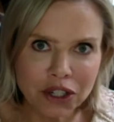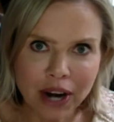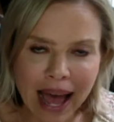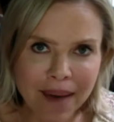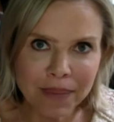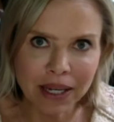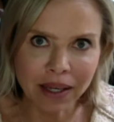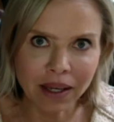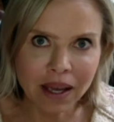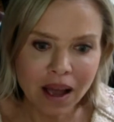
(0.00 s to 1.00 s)

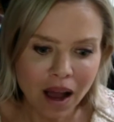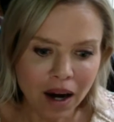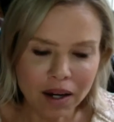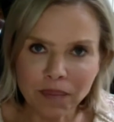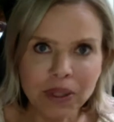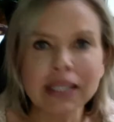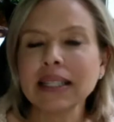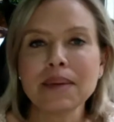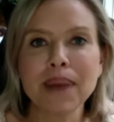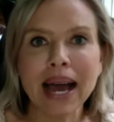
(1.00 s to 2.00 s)
happening are
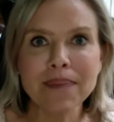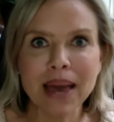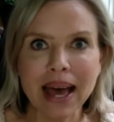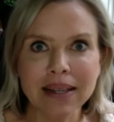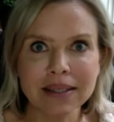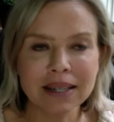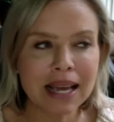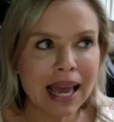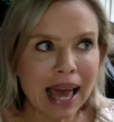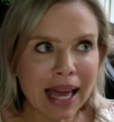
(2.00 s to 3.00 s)
completely bypassed.
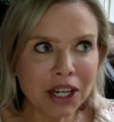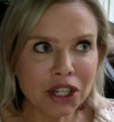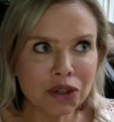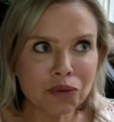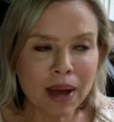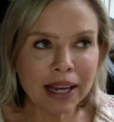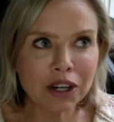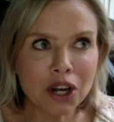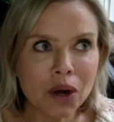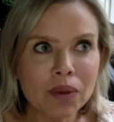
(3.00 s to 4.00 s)
And you might
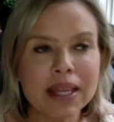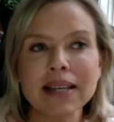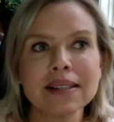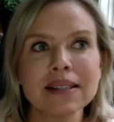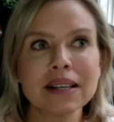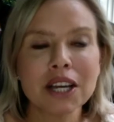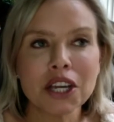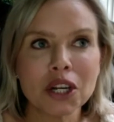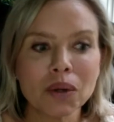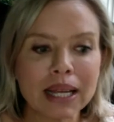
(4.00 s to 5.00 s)
know this,
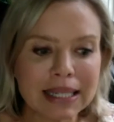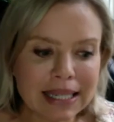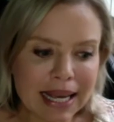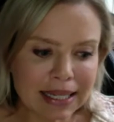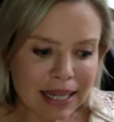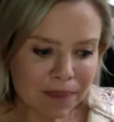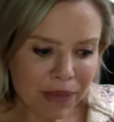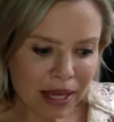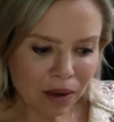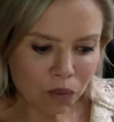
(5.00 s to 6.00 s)
let's say
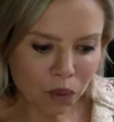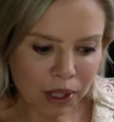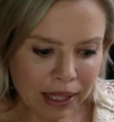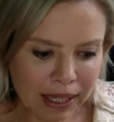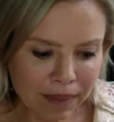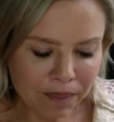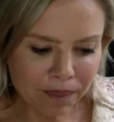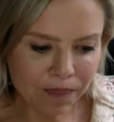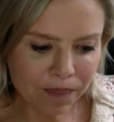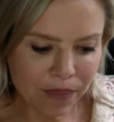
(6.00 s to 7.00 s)
something really,
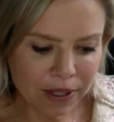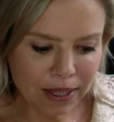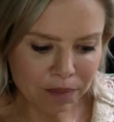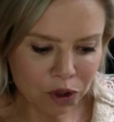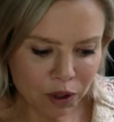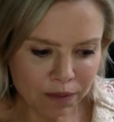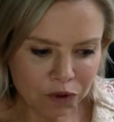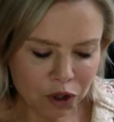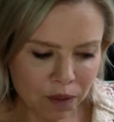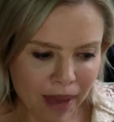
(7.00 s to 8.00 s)
some sort of
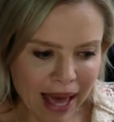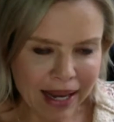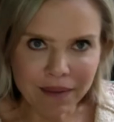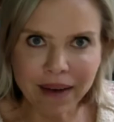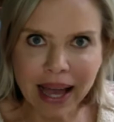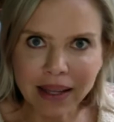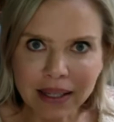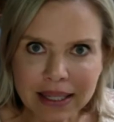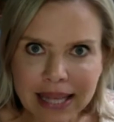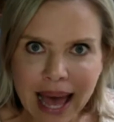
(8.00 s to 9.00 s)
traumatic
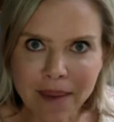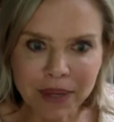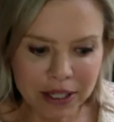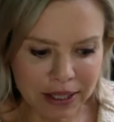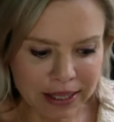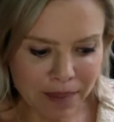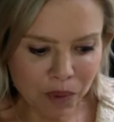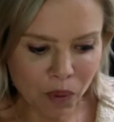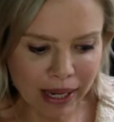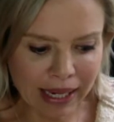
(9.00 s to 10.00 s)
violence happened at some
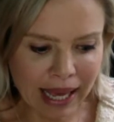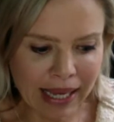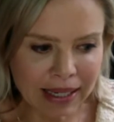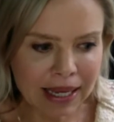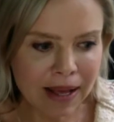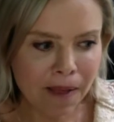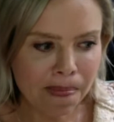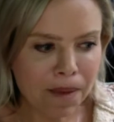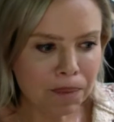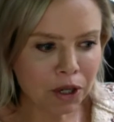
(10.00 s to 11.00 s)
point, and
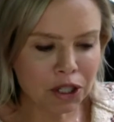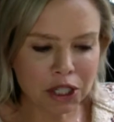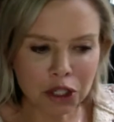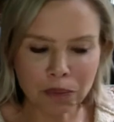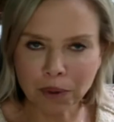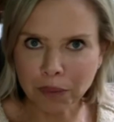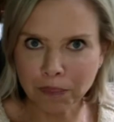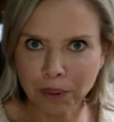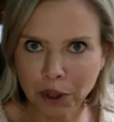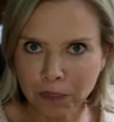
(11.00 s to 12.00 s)
the person who
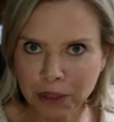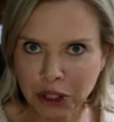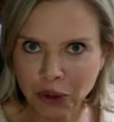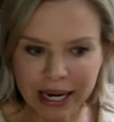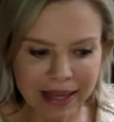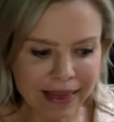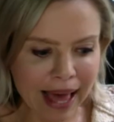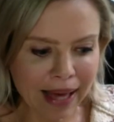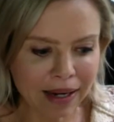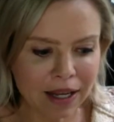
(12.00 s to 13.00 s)
perpetrated that